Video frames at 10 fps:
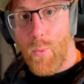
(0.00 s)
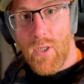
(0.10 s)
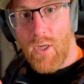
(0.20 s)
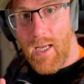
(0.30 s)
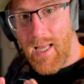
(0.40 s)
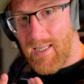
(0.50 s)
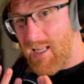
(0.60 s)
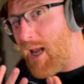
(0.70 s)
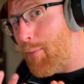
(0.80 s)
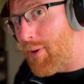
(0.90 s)
which I landed
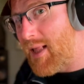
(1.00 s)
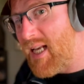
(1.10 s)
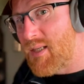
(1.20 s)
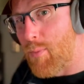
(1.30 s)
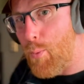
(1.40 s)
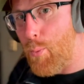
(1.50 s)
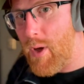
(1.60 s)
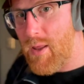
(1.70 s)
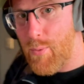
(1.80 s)
a placement with,